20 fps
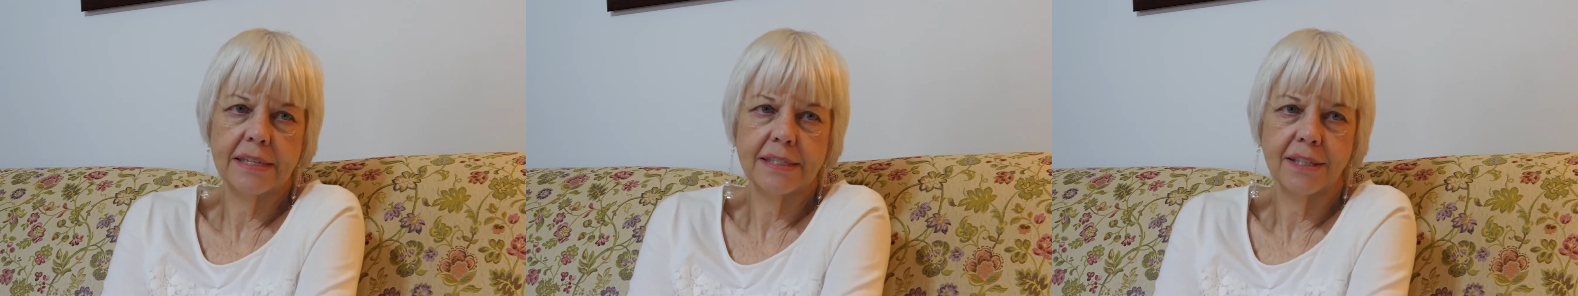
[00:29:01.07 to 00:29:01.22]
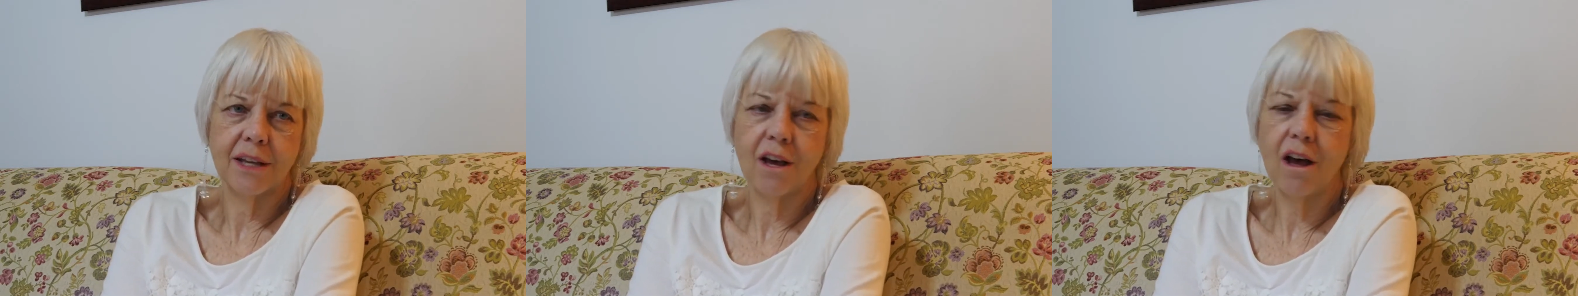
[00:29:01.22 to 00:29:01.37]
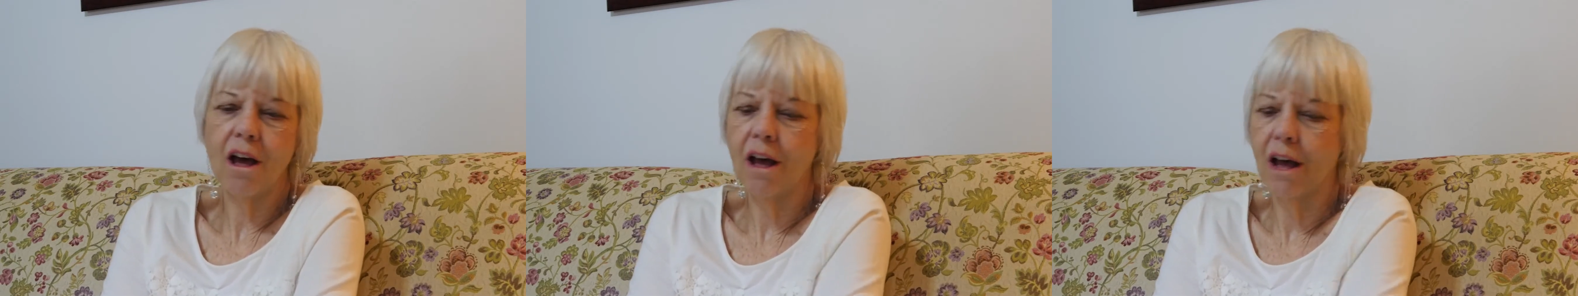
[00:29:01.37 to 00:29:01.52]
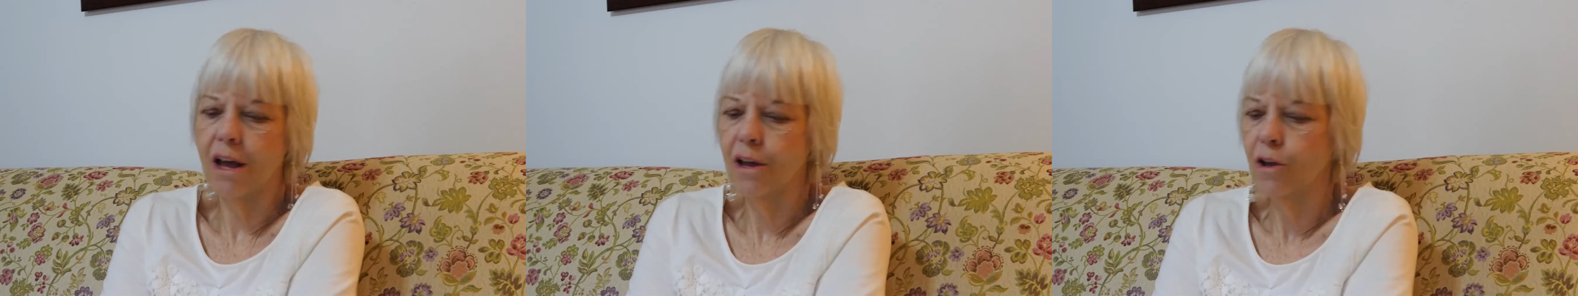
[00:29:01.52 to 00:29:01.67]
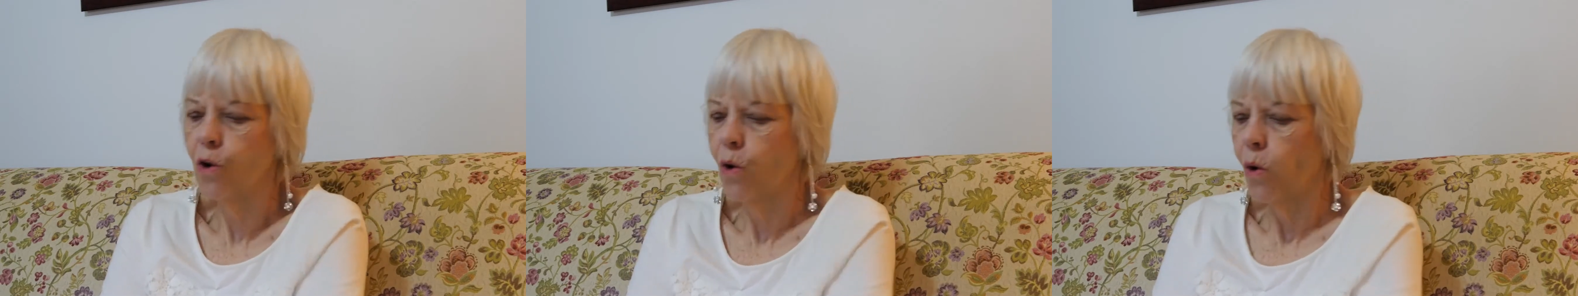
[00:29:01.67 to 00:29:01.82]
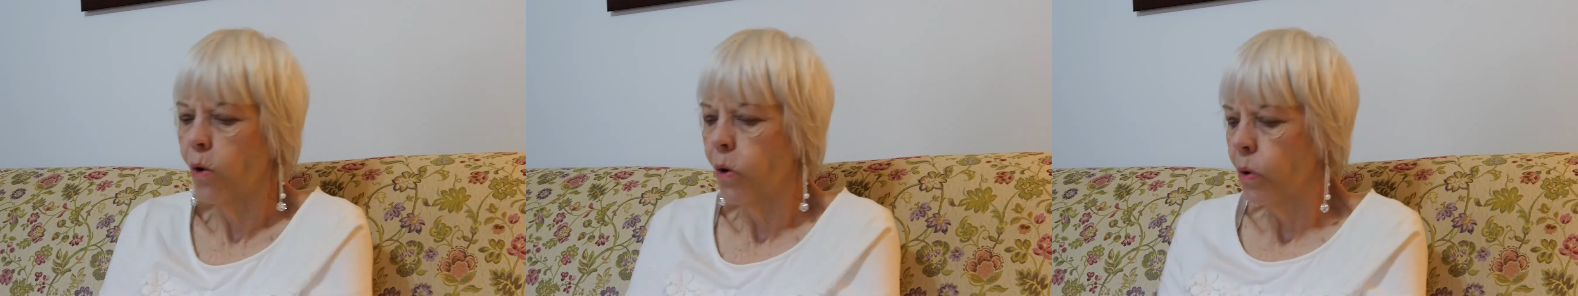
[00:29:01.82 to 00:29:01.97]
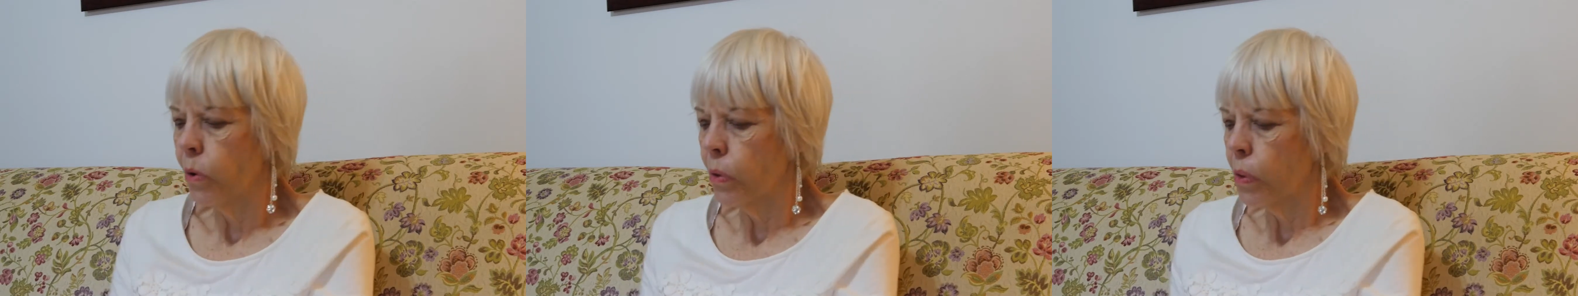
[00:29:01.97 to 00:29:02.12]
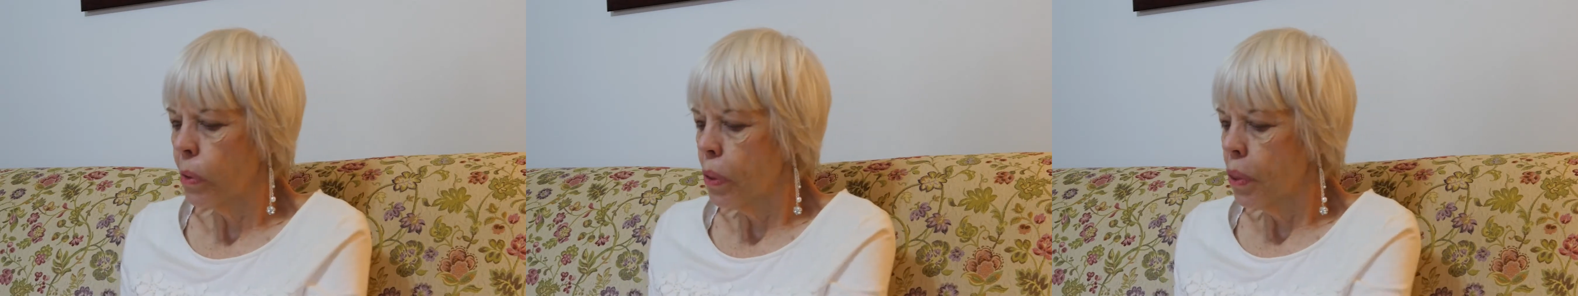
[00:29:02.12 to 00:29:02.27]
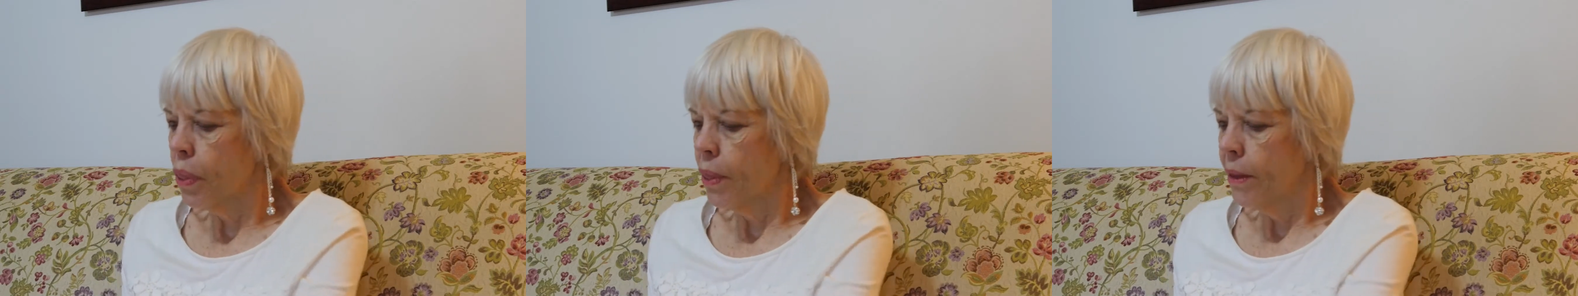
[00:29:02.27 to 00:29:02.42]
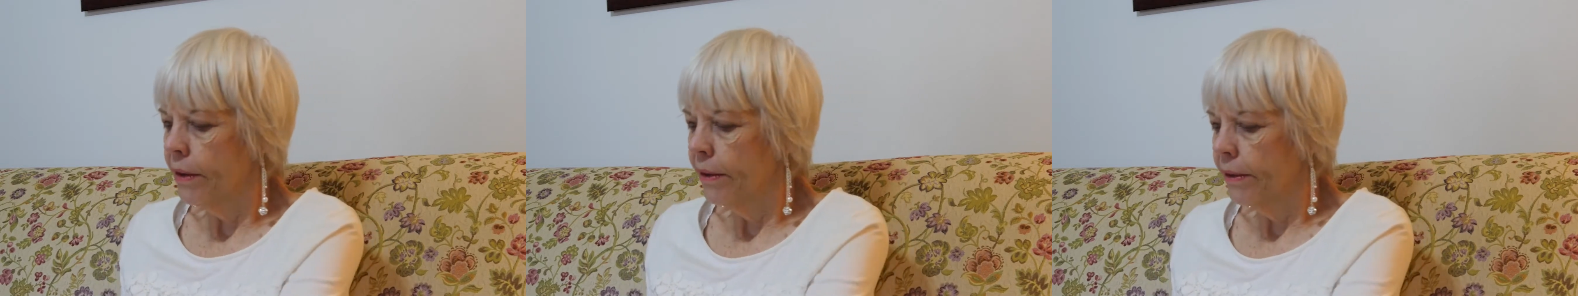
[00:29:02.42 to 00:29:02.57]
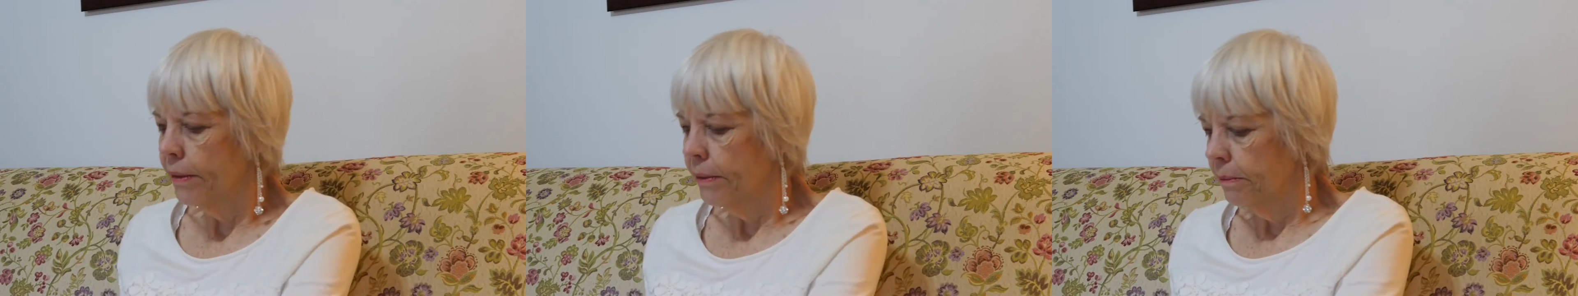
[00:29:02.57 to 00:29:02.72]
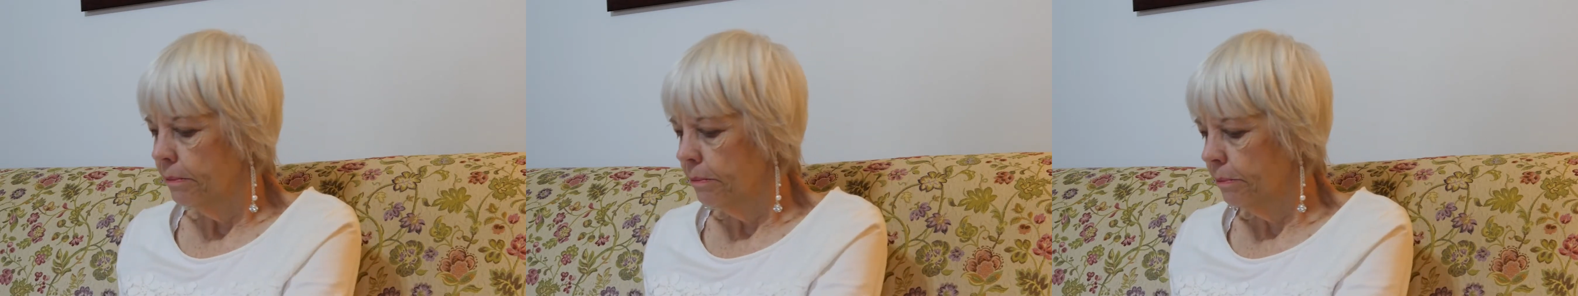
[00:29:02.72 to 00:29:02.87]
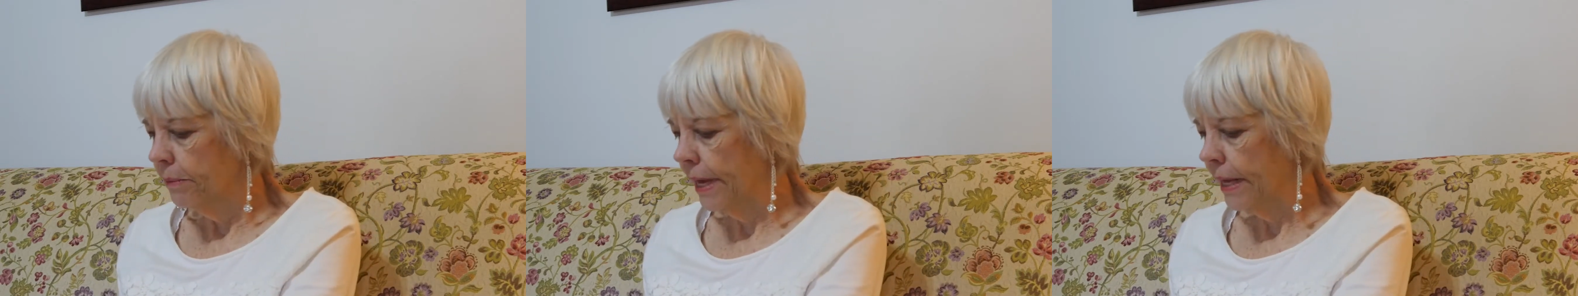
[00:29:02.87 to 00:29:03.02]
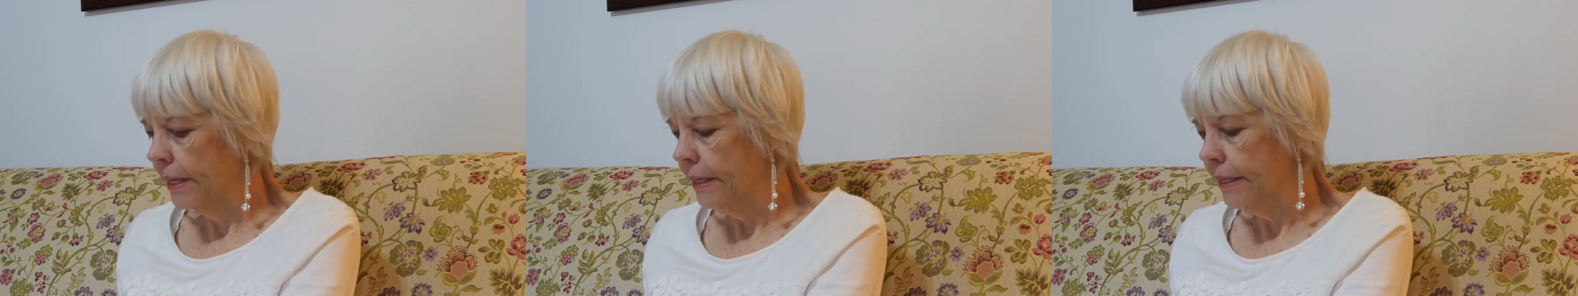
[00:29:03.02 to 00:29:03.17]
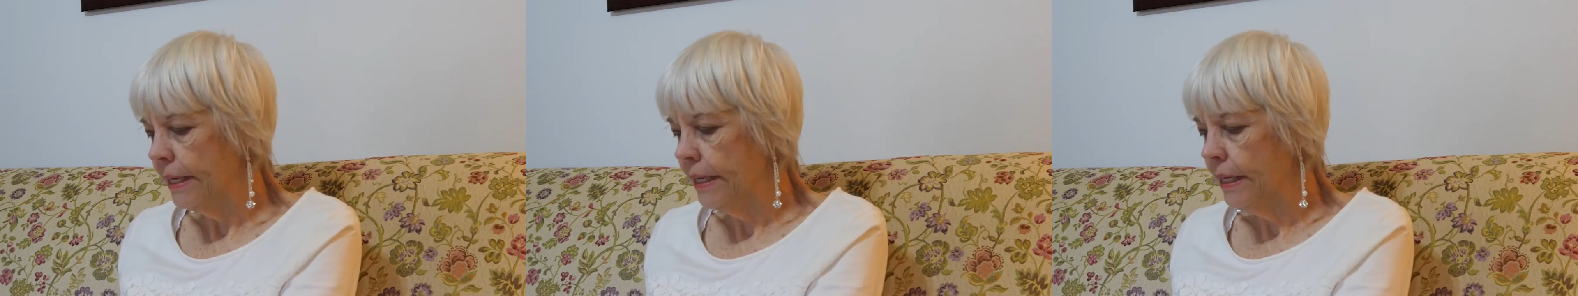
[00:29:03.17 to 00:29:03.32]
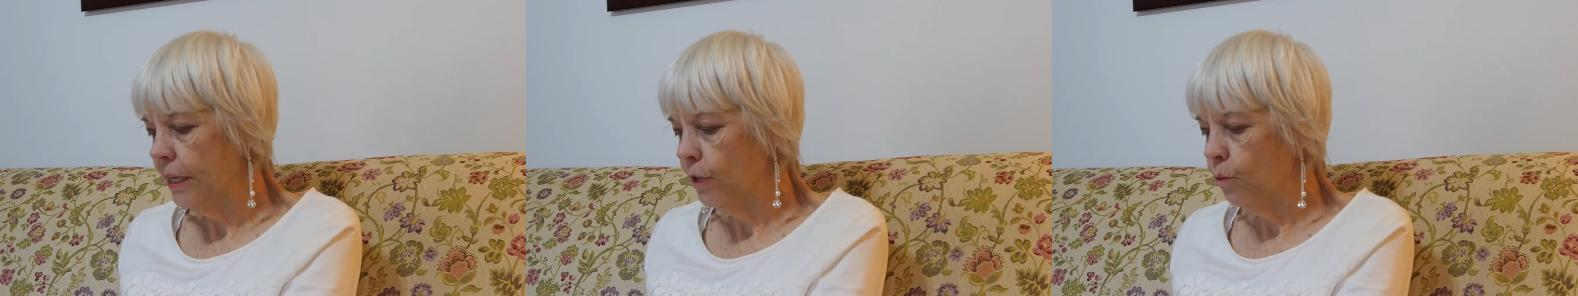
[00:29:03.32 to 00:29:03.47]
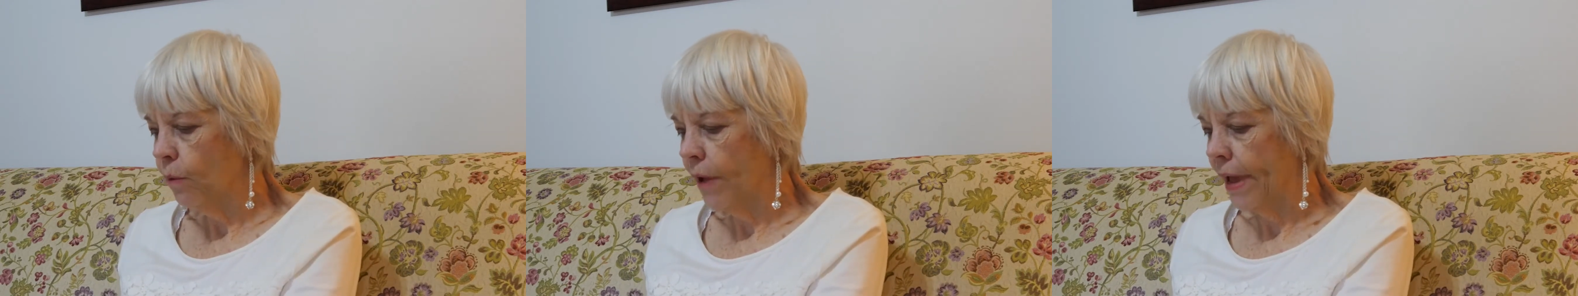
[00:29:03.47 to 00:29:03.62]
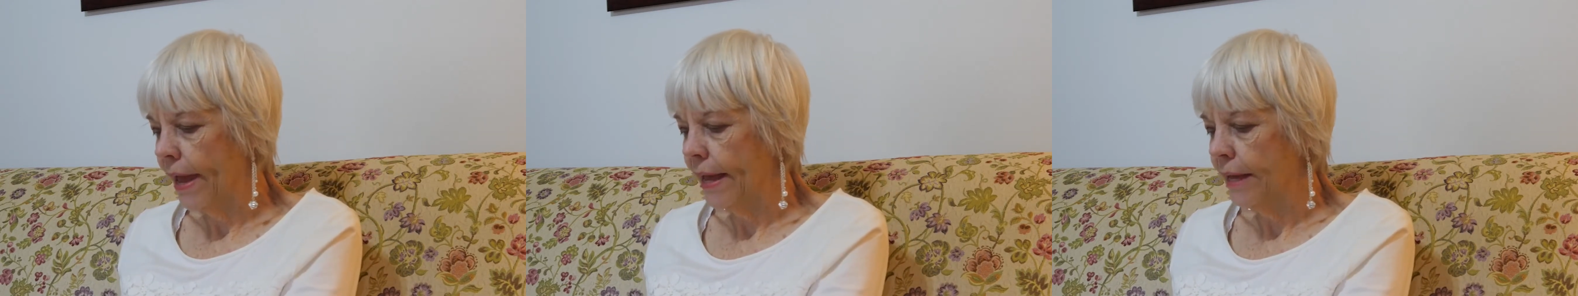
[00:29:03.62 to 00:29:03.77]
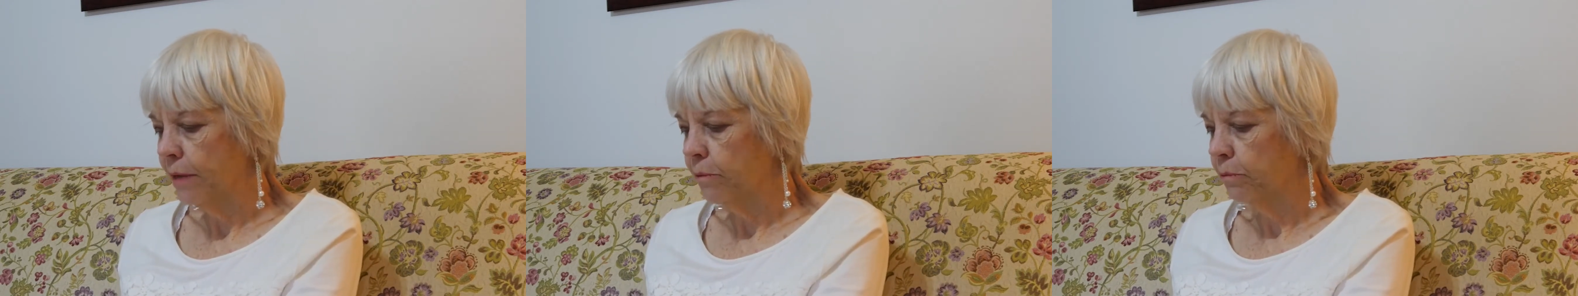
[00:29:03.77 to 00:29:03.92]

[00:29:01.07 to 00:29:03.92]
saw. But anyway,